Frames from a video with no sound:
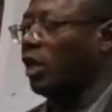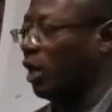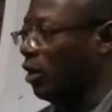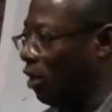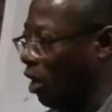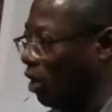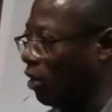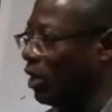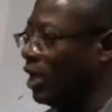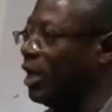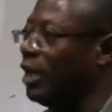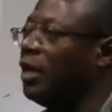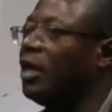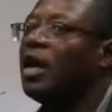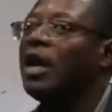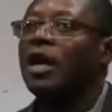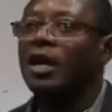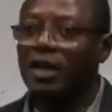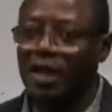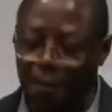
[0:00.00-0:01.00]
glory,
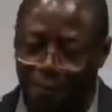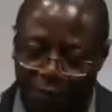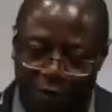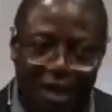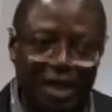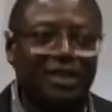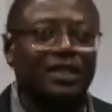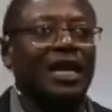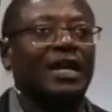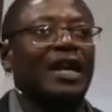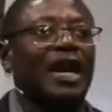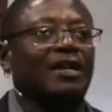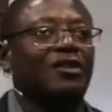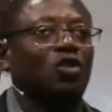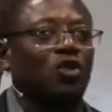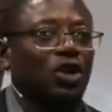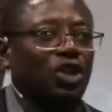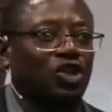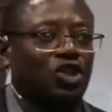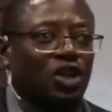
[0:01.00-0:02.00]
the praise and
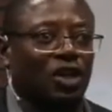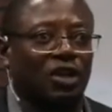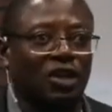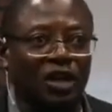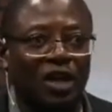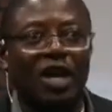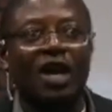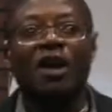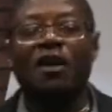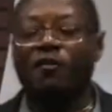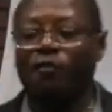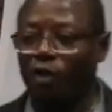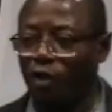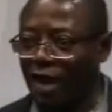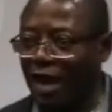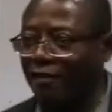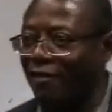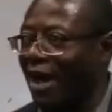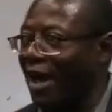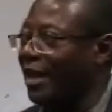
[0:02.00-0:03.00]
adoration
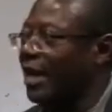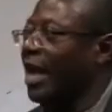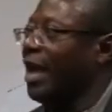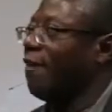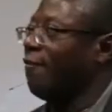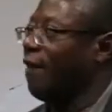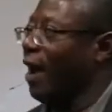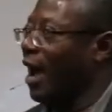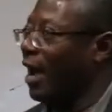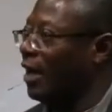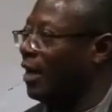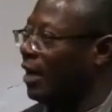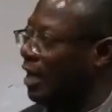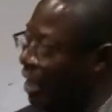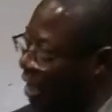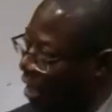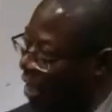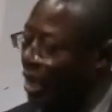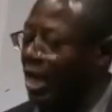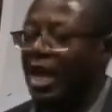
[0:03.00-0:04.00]
forever and ever.
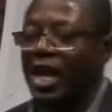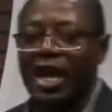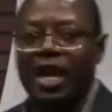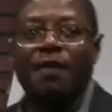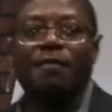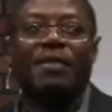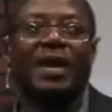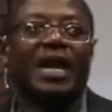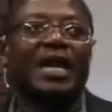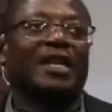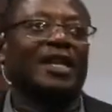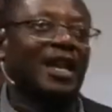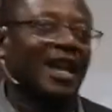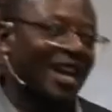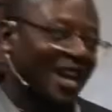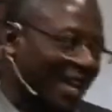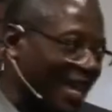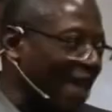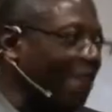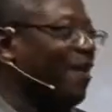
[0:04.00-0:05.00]
Amen.
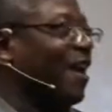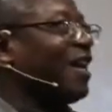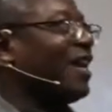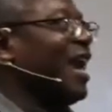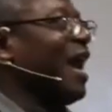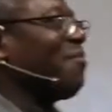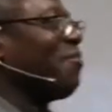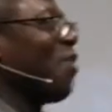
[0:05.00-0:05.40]
Give a clap